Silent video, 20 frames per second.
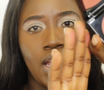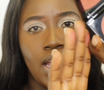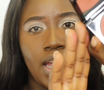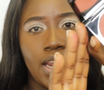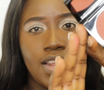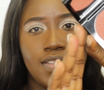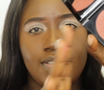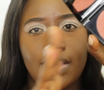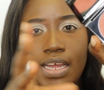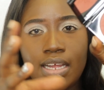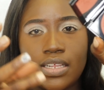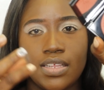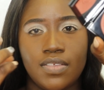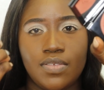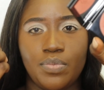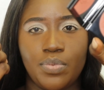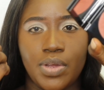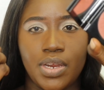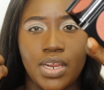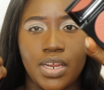and it's like
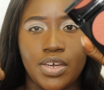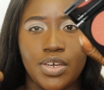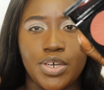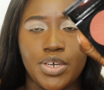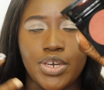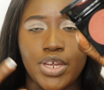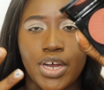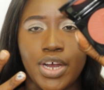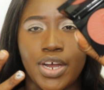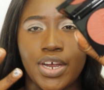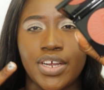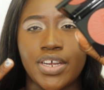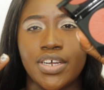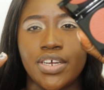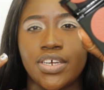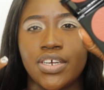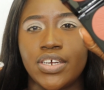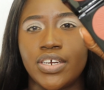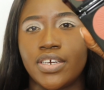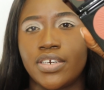this really
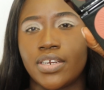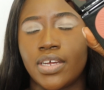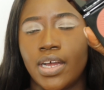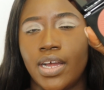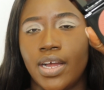darker,